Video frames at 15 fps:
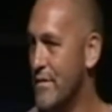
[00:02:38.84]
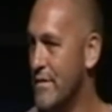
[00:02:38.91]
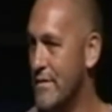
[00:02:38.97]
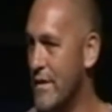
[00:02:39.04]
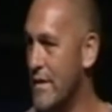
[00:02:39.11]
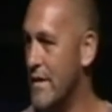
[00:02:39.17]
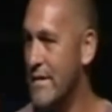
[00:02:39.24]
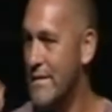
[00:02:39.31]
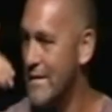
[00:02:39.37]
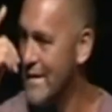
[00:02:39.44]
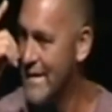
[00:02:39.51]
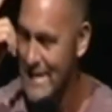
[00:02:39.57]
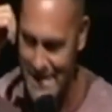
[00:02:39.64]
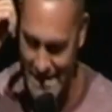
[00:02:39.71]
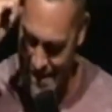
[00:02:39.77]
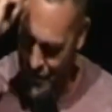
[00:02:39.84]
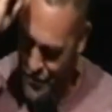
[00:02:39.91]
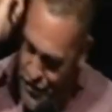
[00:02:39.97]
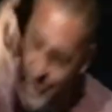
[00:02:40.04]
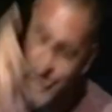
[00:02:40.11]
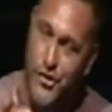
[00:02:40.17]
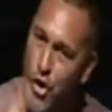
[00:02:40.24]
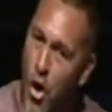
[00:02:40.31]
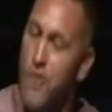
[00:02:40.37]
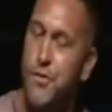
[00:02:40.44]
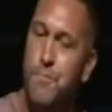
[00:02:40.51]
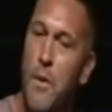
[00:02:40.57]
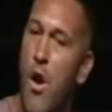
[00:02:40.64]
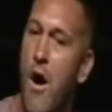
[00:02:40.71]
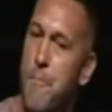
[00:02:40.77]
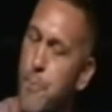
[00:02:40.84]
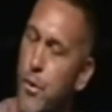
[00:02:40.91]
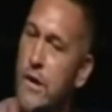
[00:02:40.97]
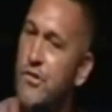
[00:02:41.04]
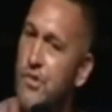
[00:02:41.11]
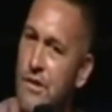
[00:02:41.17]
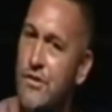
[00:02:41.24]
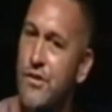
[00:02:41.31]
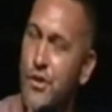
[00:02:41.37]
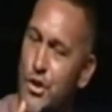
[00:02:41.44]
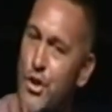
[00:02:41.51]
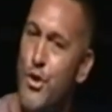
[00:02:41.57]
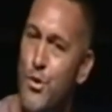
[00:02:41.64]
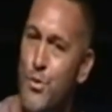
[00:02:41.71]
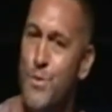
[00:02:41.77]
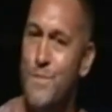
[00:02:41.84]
the, this gospel I'm preaching to you